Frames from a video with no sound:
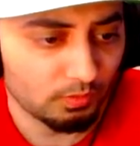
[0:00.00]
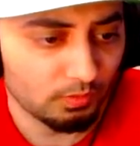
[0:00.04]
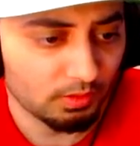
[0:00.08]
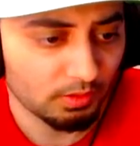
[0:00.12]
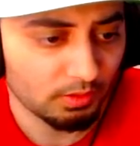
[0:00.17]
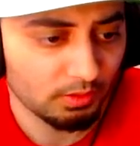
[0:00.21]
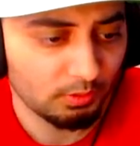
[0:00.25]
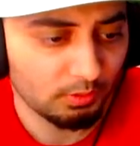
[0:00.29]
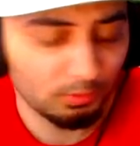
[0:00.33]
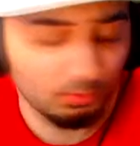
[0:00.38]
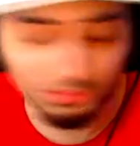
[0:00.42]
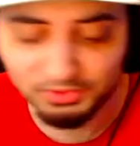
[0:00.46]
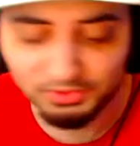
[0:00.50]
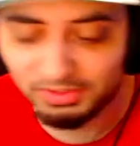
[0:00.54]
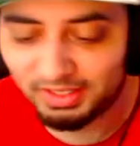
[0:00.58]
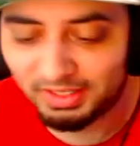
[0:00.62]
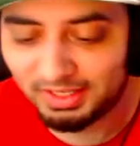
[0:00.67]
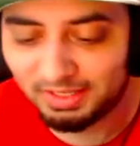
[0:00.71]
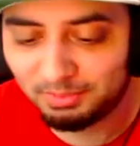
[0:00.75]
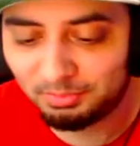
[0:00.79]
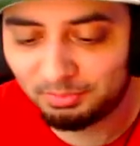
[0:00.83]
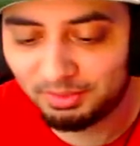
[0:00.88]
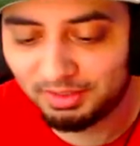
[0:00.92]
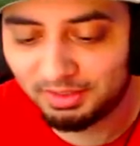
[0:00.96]
What's an
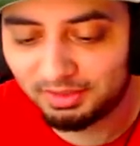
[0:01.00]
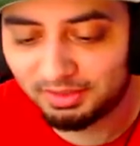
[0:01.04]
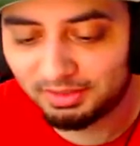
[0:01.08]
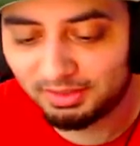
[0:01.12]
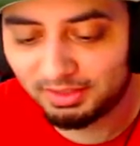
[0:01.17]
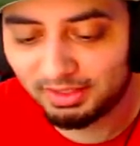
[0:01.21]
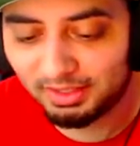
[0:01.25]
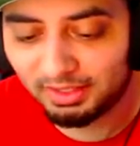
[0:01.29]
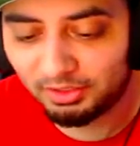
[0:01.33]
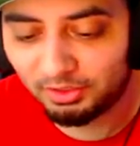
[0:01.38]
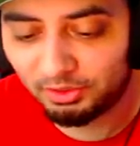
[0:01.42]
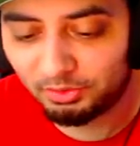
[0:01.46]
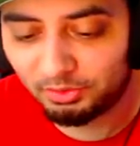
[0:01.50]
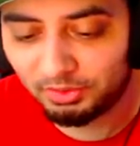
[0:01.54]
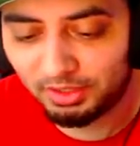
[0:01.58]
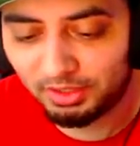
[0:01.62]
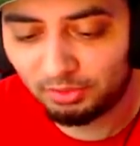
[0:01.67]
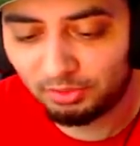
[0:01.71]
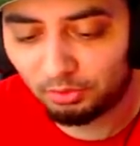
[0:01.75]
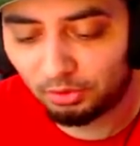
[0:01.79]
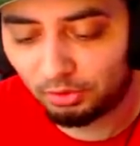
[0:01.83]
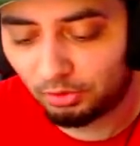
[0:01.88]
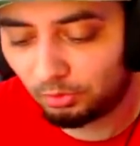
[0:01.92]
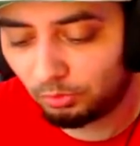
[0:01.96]
ad break? Yeah, I know. Yeah,
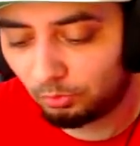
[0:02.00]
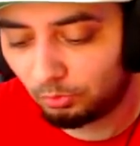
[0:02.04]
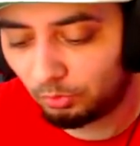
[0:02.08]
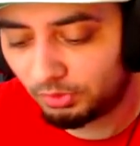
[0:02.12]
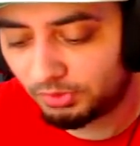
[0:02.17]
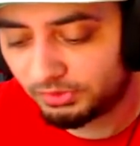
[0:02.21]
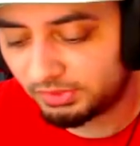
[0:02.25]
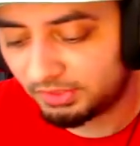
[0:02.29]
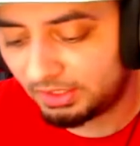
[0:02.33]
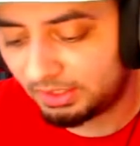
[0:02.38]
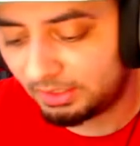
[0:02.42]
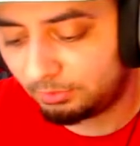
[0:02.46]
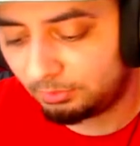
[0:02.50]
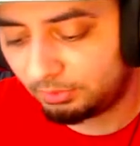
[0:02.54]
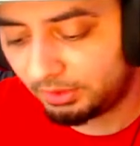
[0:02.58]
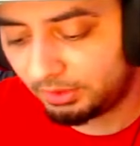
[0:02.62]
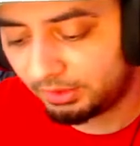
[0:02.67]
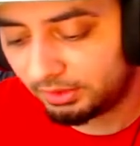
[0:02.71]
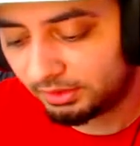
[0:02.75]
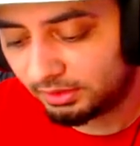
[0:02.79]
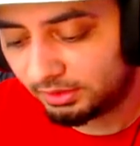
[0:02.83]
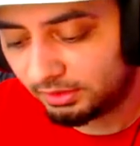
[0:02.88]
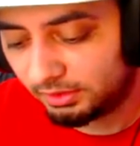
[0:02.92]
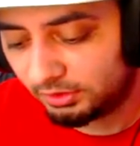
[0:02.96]
lol. What's an ad
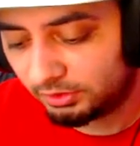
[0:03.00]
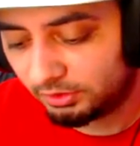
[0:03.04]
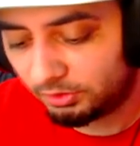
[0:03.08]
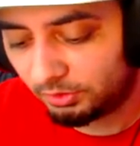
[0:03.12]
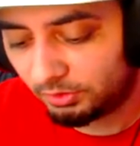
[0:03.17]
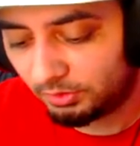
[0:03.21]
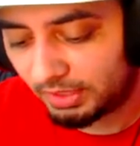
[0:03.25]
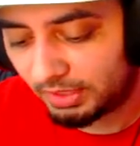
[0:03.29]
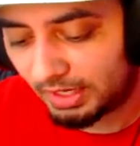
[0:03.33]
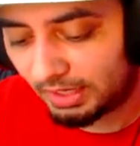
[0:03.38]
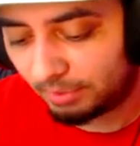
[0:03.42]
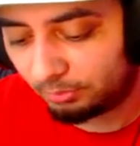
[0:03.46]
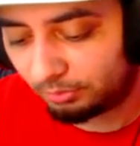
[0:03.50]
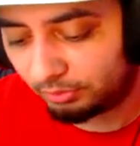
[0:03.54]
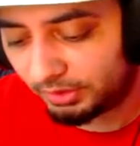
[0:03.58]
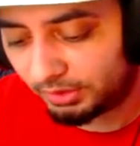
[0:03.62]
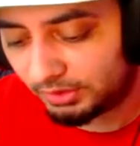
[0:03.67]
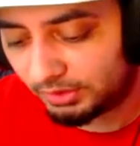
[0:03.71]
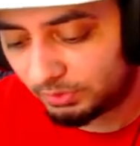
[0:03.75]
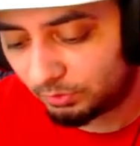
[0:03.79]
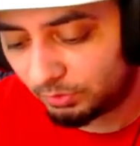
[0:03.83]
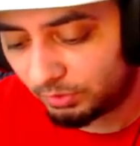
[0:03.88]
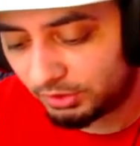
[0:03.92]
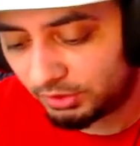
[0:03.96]
break? You don't get ad
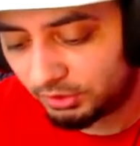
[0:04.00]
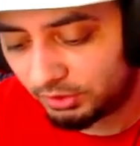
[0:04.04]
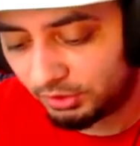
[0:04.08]
breaks when you're